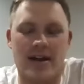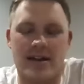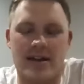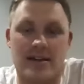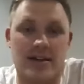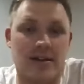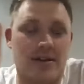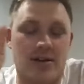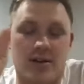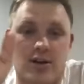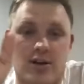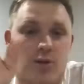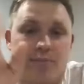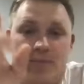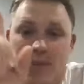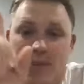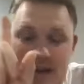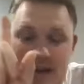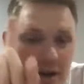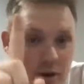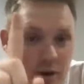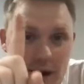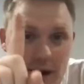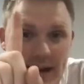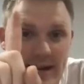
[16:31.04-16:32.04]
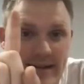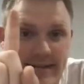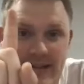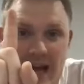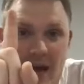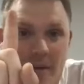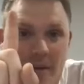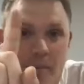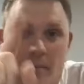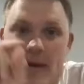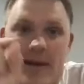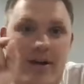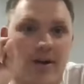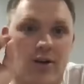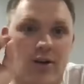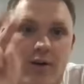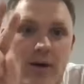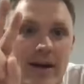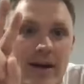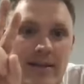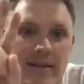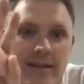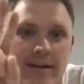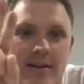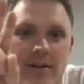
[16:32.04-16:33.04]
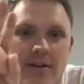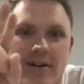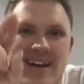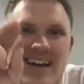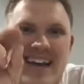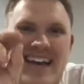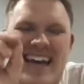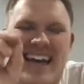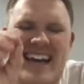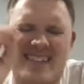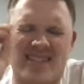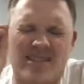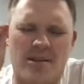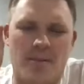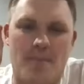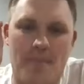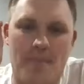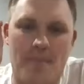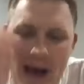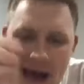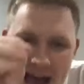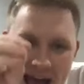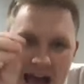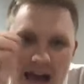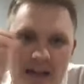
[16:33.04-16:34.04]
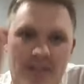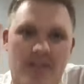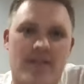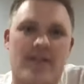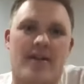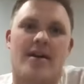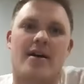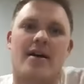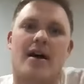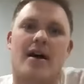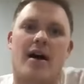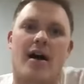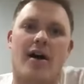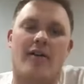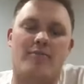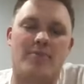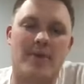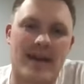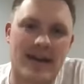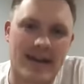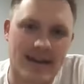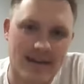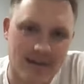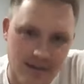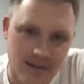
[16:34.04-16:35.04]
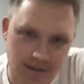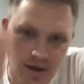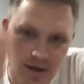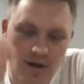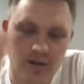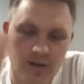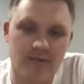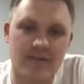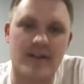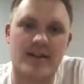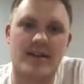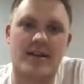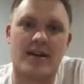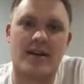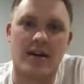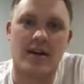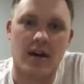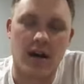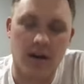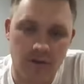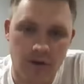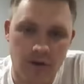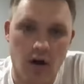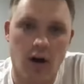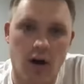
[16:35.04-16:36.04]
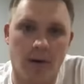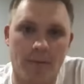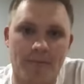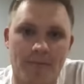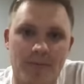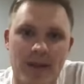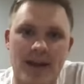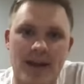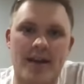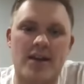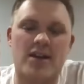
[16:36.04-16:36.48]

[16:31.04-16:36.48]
to being a great disciple maker and a great leader is the path of being a servant of all.